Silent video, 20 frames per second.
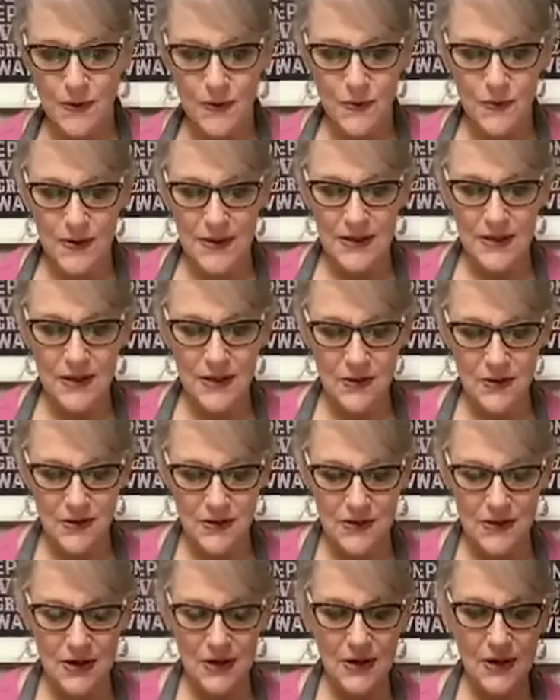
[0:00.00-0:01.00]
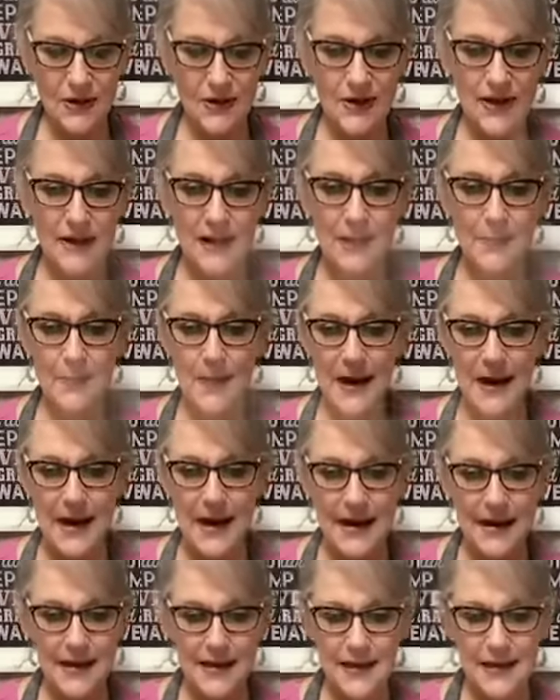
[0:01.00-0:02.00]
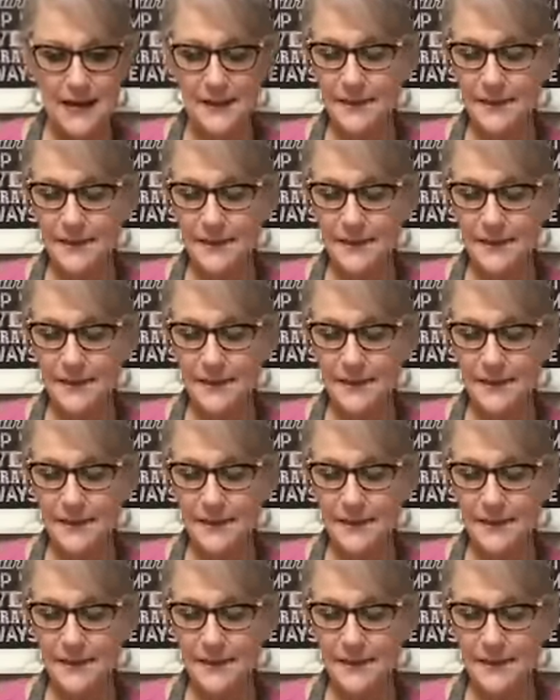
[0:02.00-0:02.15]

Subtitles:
going to use our ink pad.